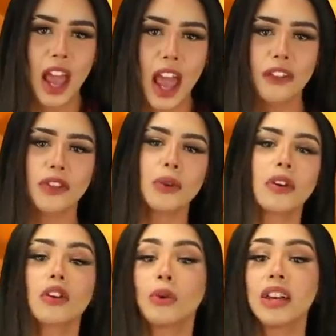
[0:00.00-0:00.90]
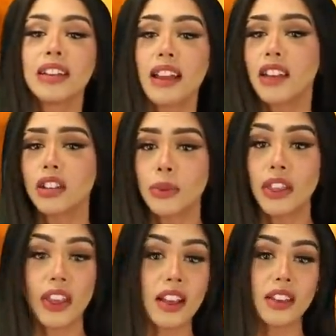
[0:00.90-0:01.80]
If you were a queen, then you would
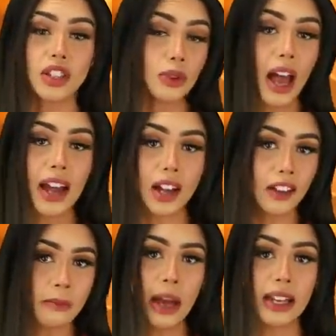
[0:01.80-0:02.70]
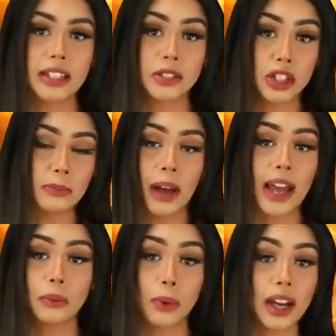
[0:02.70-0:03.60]
think that you had enough money to just
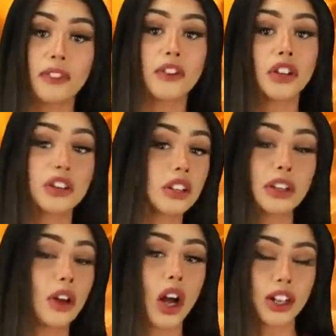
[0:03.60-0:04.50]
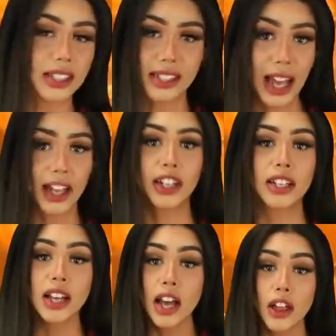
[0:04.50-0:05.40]
buy whatever your little heart desired.
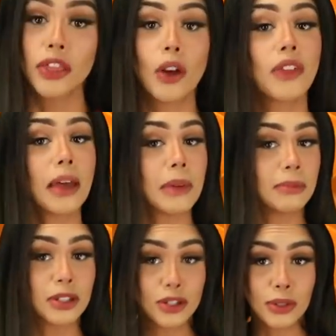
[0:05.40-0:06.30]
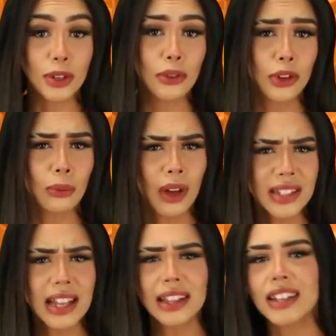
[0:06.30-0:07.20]
Though that may be true, there
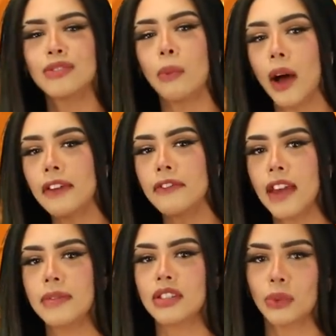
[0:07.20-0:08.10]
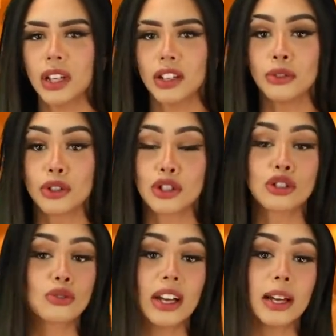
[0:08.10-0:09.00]
was at least one famous queen who just
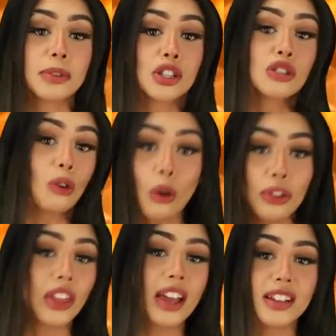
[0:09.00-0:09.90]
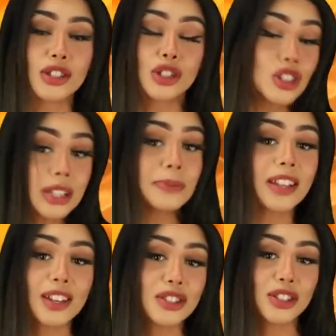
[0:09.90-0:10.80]
straight up stole things just
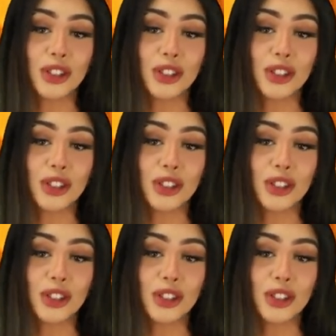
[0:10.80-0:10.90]
because she